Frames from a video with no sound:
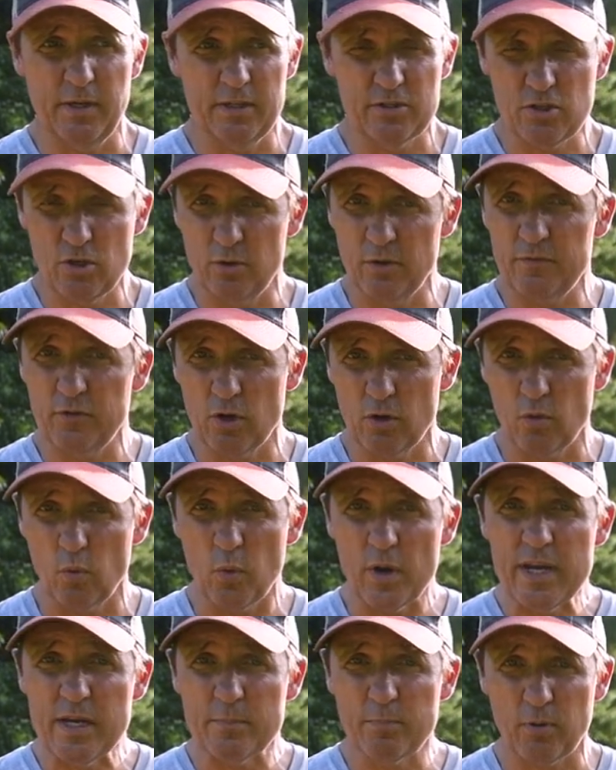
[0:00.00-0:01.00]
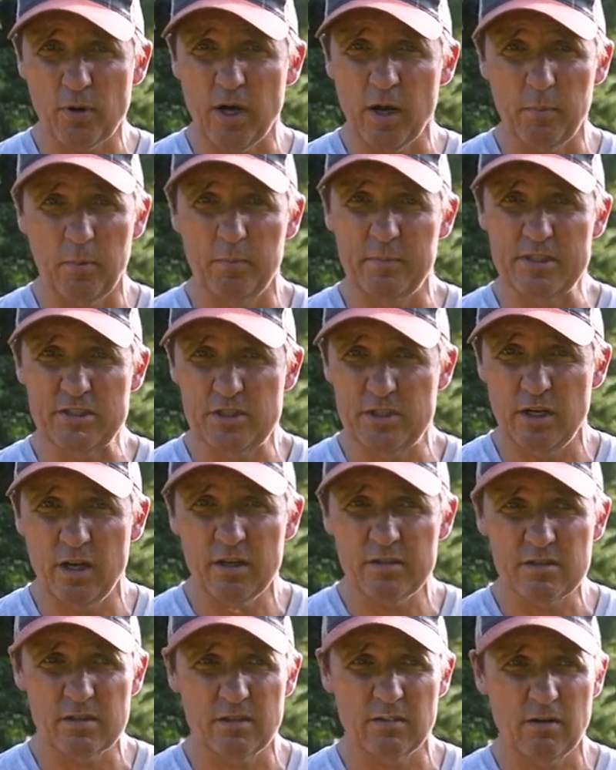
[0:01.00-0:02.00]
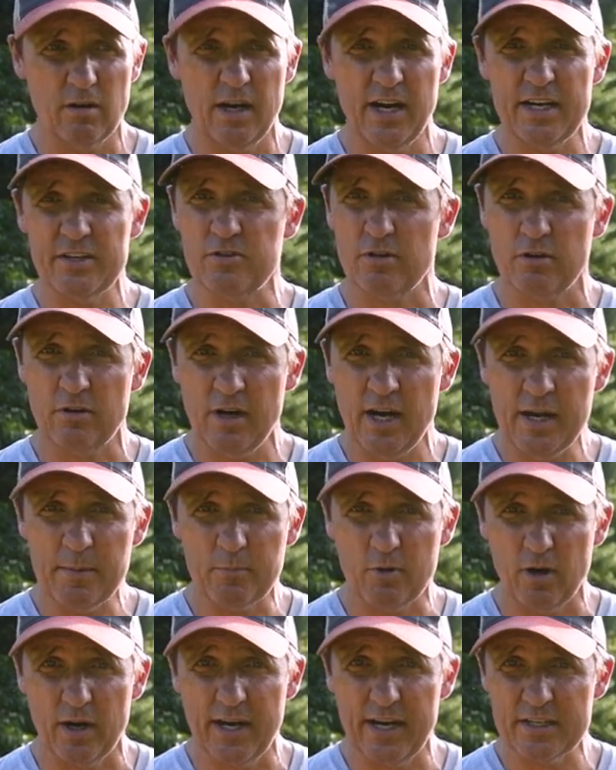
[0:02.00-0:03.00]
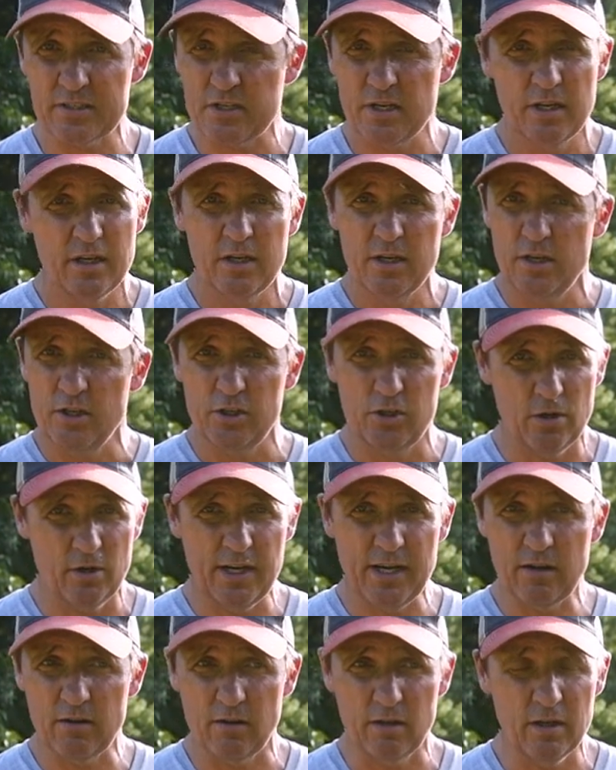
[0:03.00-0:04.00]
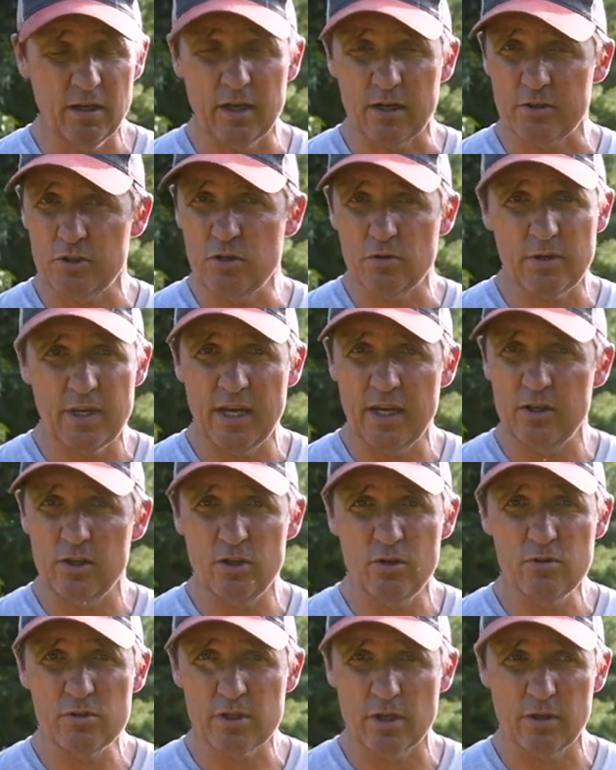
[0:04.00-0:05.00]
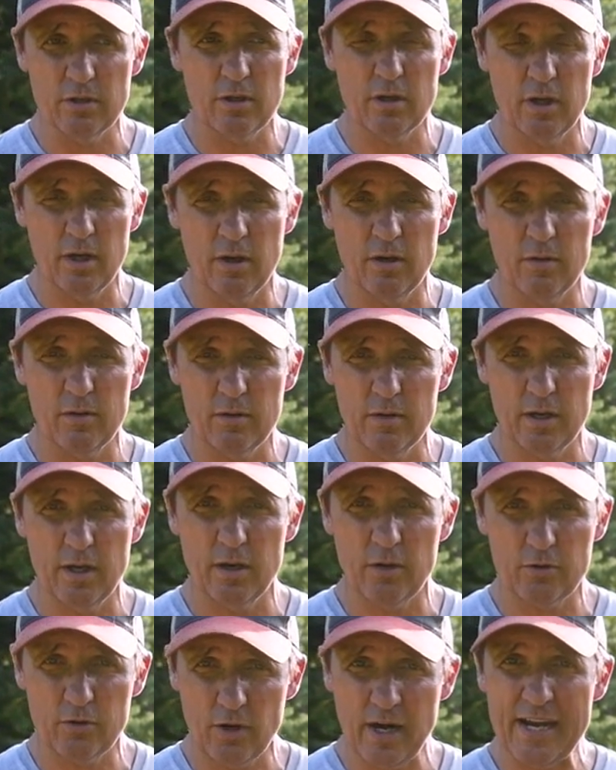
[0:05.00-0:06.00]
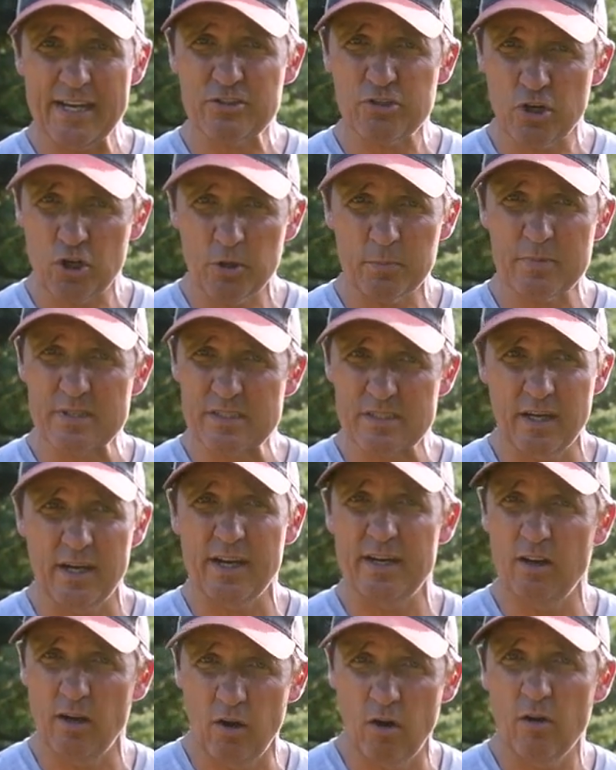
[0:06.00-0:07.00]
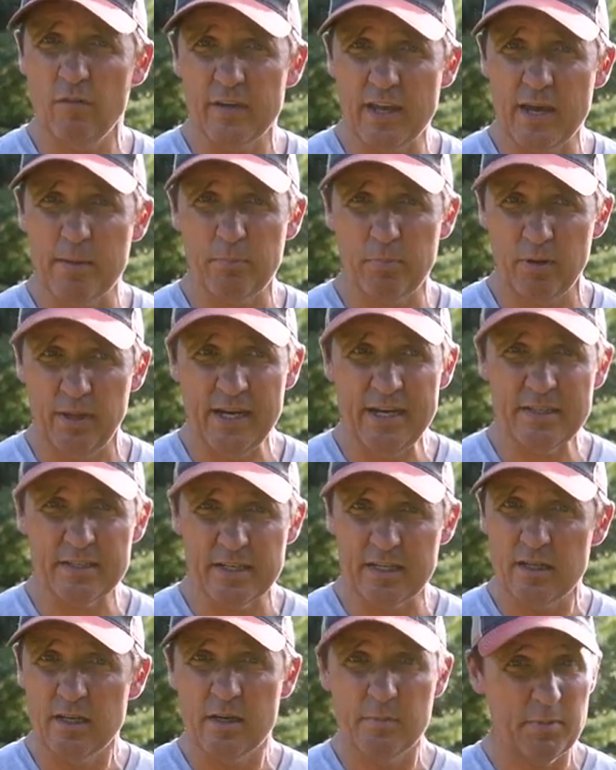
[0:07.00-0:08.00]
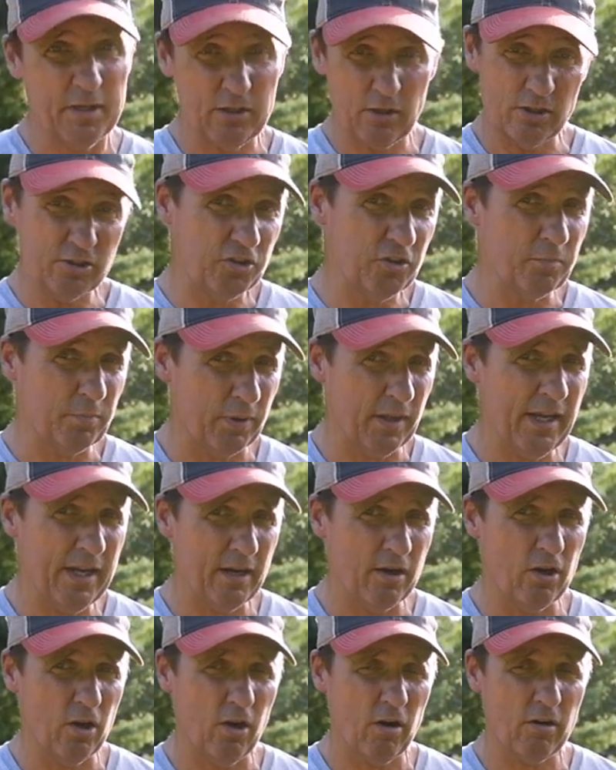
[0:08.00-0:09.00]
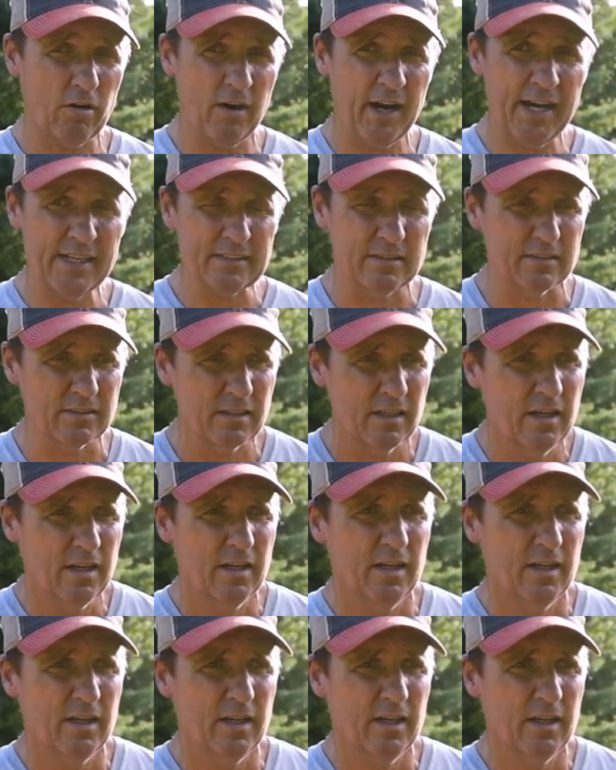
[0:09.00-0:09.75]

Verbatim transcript: So if your weed problem is Johnson grass or crabgrass, you're out of luck. You can't use a, a, a grass herbicide on that planting because you planted all grasses.